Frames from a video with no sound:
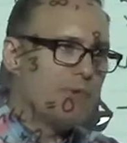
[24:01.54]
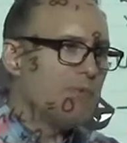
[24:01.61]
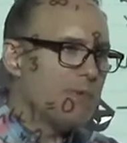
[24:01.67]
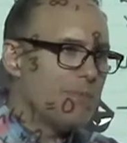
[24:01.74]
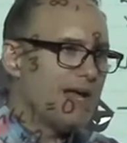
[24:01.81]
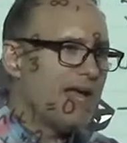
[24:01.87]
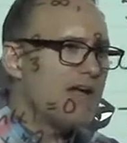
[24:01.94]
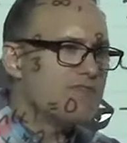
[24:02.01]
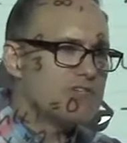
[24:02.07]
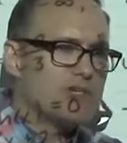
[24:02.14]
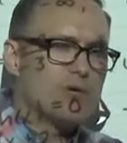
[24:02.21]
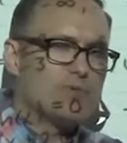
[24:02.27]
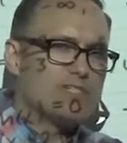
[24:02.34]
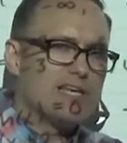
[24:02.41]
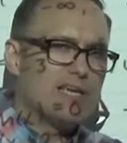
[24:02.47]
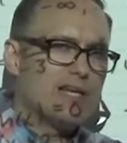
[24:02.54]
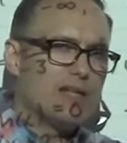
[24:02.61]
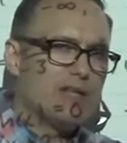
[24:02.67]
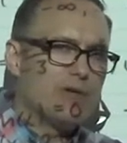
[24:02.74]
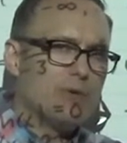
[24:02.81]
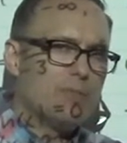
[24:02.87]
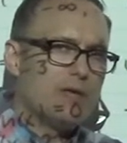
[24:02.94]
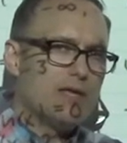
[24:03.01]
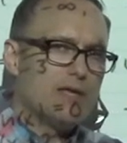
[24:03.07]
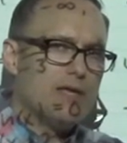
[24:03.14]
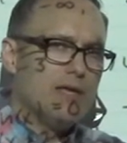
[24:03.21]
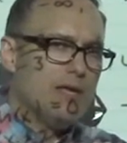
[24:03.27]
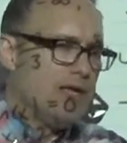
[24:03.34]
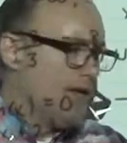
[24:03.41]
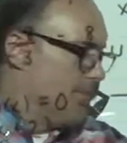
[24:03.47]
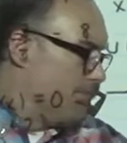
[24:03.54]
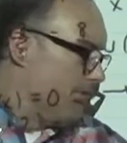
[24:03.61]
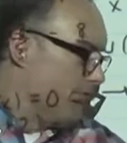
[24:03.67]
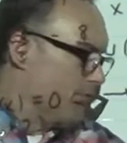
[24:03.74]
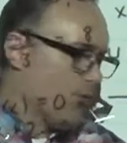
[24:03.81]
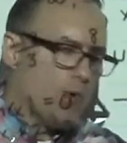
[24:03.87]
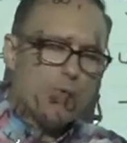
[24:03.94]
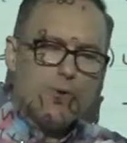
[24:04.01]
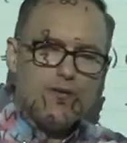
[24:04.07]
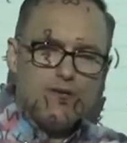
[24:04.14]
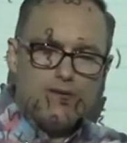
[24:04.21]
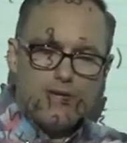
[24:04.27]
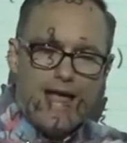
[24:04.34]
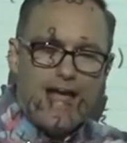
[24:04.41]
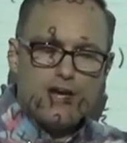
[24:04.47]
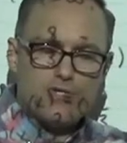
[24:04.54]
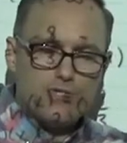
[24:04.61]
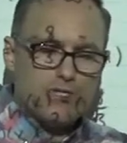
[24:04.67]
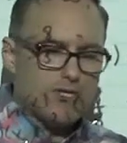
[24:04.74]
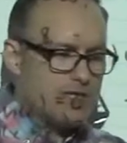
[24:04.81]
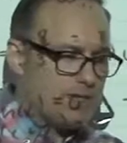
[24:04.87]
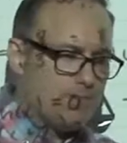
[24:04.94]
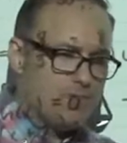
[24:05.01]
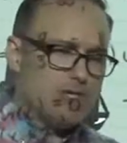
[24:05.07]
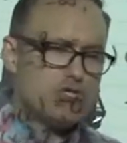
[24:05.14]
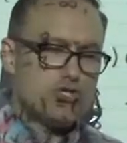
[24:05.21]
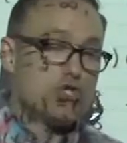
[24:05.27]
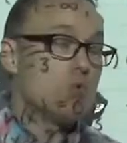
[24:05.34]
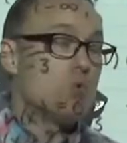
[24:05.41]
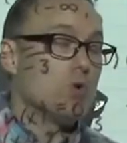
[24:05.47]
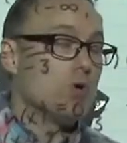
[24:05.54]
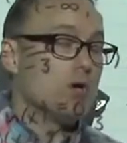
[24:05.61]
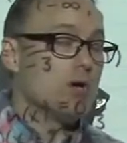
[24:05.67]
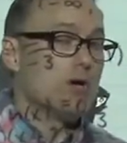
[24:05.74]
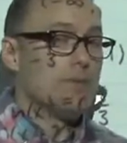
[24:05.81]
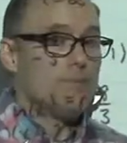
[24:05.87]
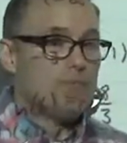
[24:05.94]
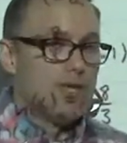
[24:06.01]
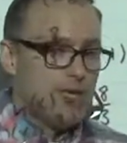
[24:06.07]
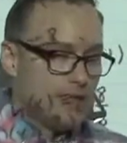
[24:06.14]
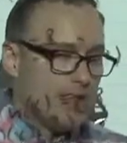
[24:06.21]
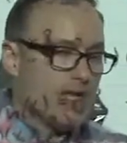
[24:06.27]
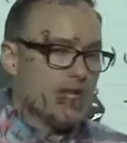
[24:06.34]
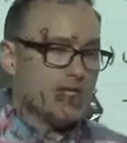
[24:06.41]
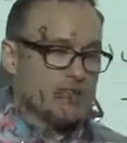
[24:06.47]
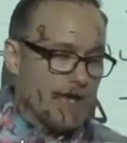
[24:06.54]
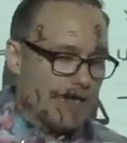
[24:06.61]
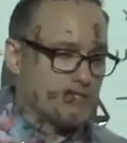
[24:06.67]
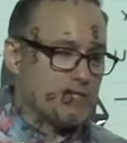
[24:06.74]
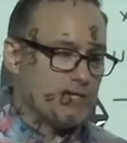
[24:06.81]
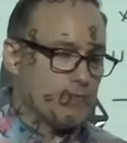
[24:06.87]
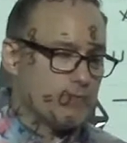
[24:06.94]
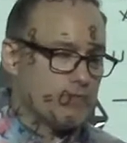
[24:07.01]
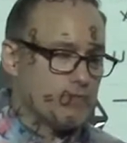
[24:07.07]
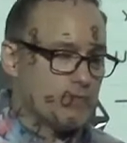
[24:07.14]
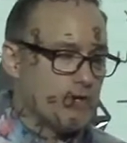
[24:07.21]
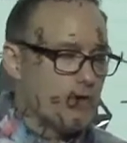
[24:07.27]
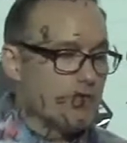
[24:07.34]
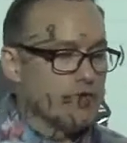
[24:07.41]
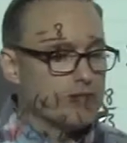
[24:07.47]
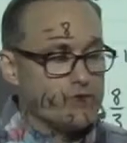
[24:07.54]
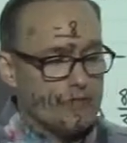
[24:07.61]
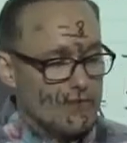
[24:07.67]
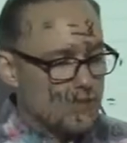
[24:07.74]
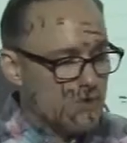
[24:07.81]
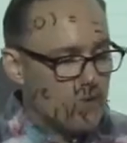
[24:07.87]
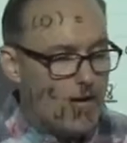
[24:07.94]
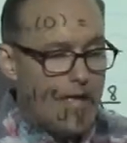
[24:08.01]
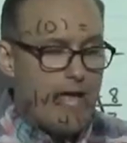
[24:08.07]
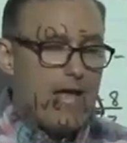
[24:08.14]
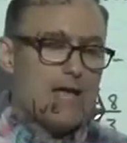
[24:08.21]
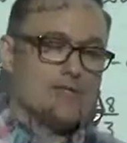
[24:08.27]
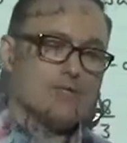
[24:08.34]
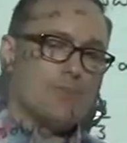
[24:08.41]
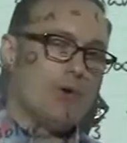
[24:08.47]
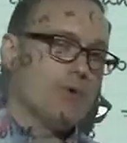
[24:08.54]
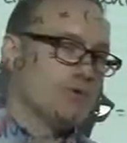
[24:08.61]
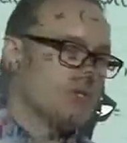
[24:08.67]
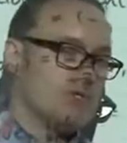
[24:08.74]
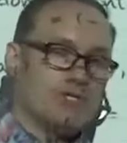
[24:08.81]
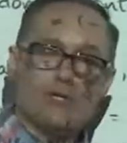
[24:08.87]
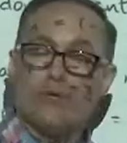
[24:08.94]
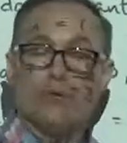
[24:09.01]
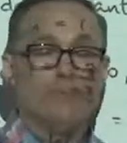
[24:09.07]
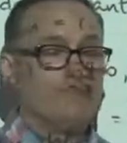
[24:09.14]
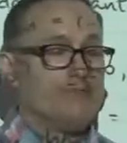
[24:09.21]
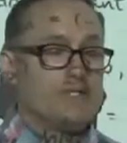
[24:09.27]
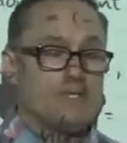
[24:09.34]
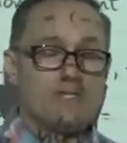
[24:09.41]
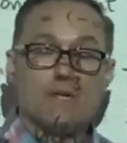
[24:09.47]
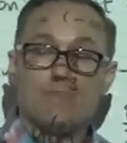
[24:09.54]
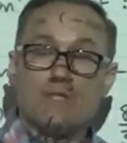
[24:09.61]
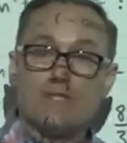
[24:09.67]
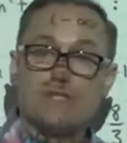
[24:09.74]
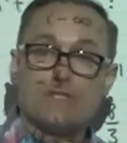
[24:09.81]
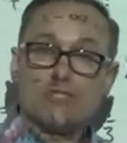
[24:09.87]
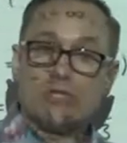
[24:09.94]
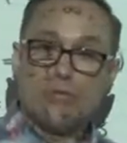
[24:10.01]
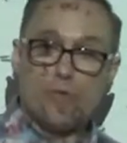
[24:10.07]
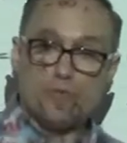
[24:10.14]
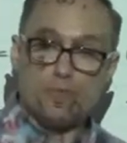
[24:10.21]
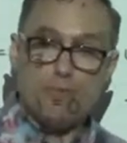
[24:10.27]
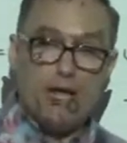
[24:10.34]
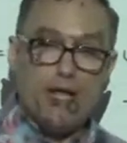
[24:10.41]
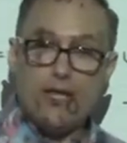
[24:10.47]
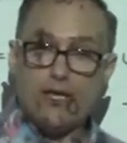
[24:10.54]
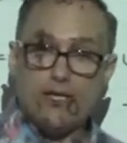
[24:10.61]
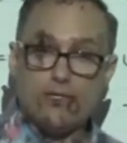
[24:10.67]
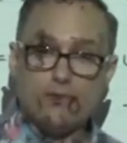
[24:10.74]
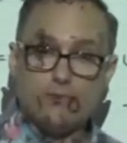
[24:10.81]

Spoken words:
we might have to go digging a little bit before we actually can be sure that it's x equals 3/2 as opposed to something that's close by.